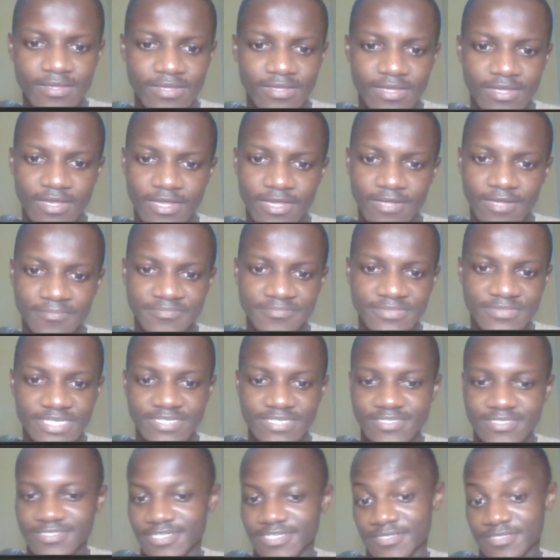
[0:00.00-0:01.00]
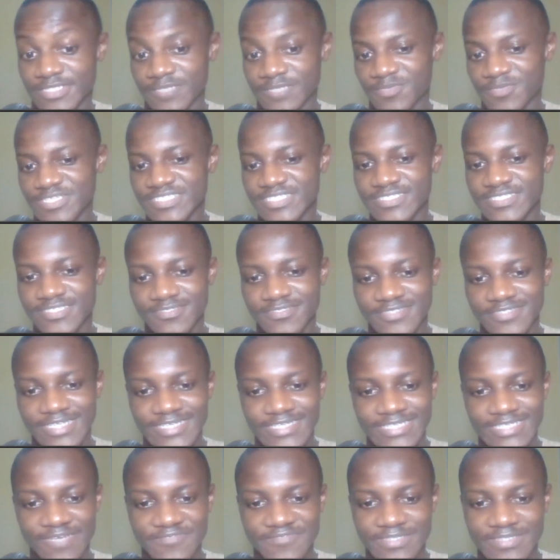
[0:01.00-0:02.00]
The position still
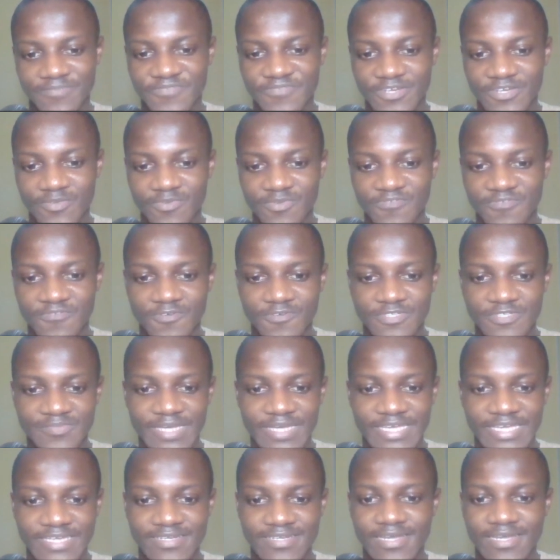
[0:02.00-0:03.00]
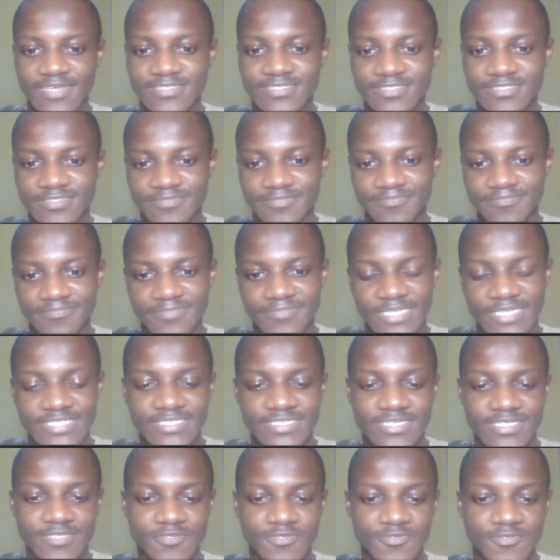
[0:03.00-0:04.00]
does have some venom, of course. My king has
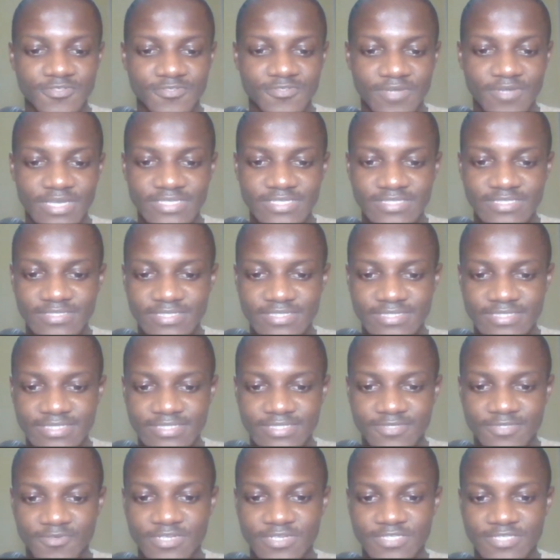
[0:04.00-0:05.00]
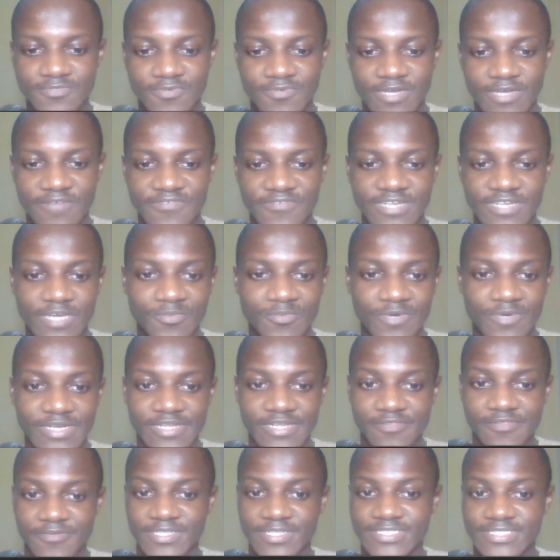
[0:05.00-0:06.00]
basically no squares. This is the only square available, and
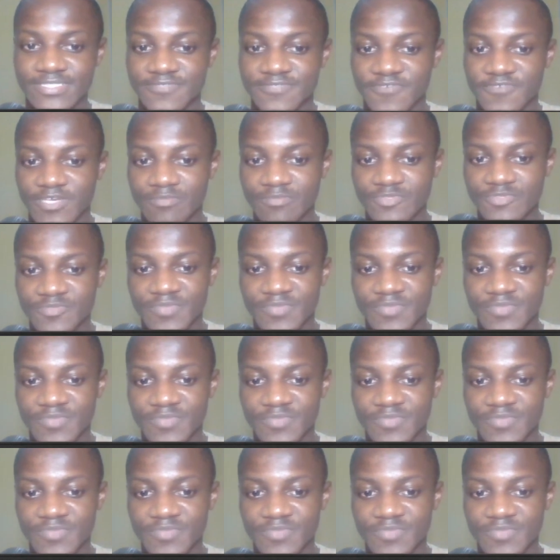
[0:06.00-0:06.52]
the threat is for him to